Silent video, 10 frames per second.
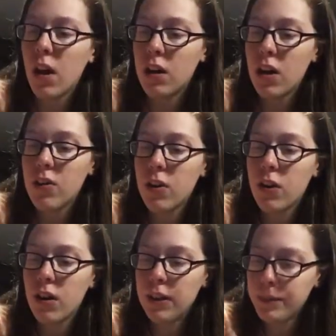
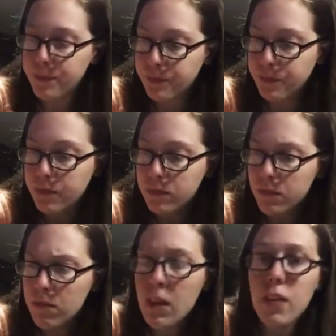Another
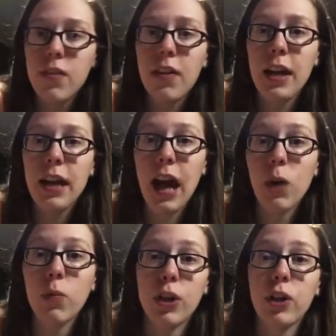thing
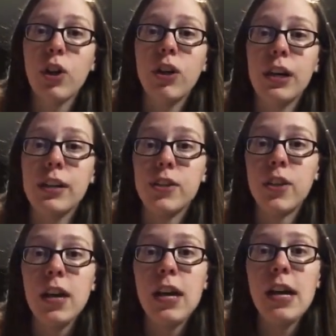I would encourage